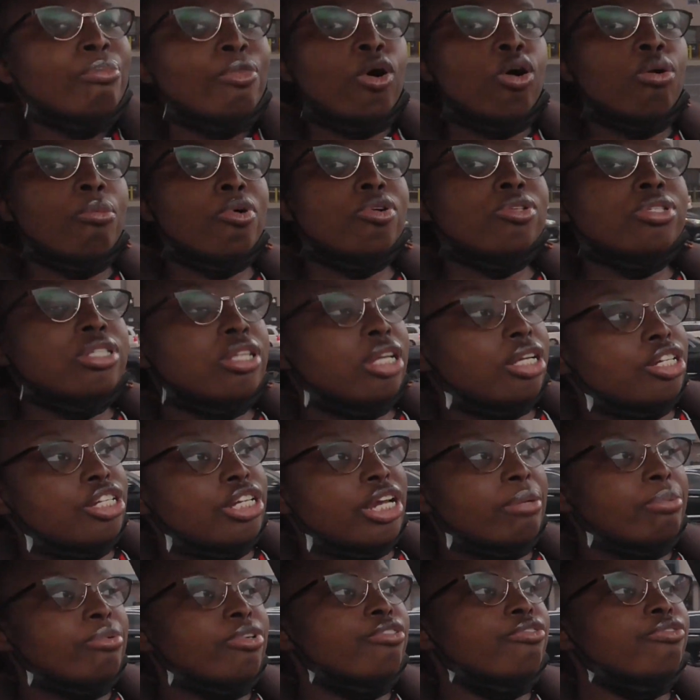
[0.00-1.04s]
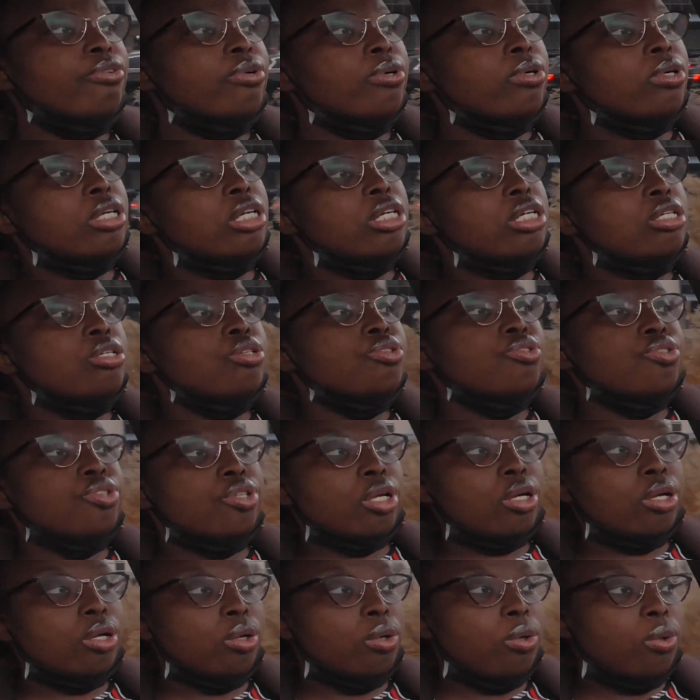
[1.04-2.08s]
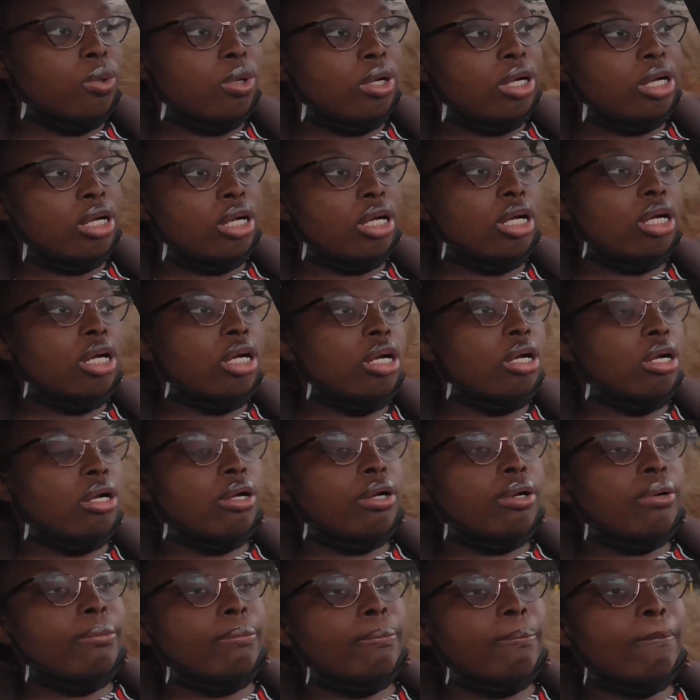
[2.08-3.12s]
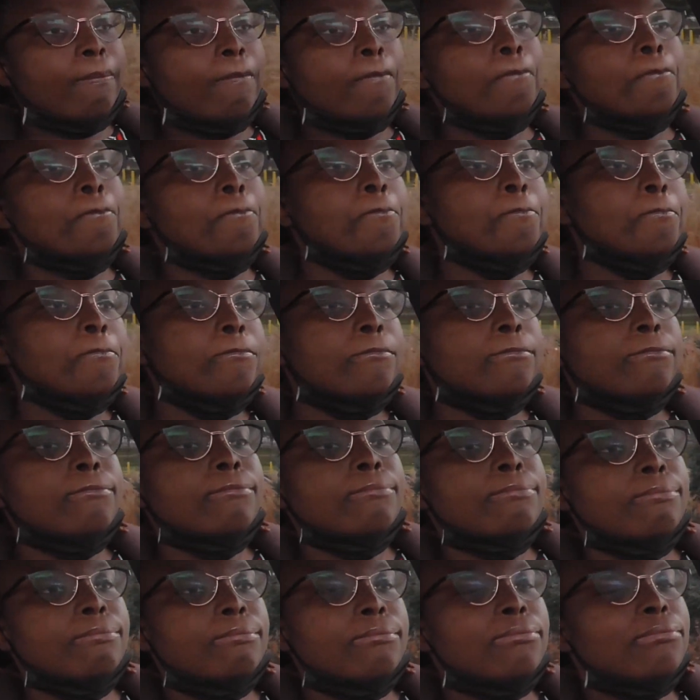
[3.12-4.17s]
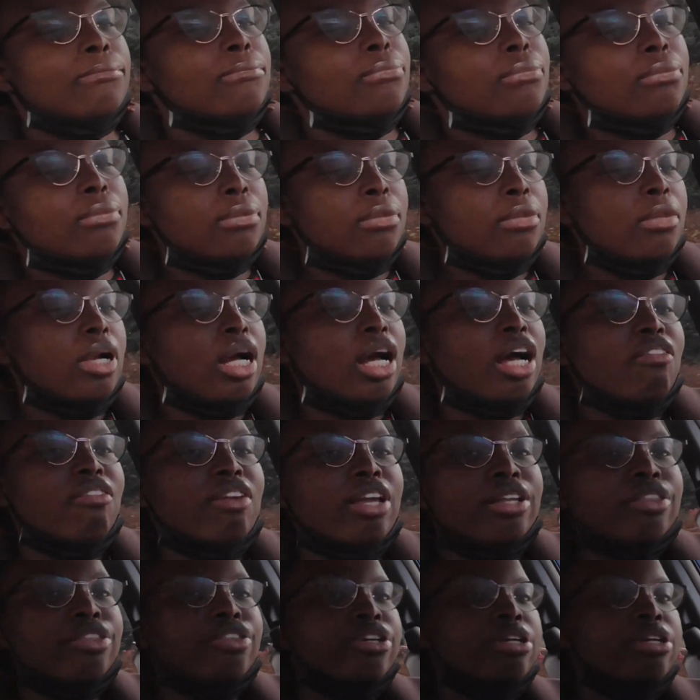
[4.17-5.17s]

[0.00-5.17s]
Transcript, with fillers: Almost done chapter four. So um I have like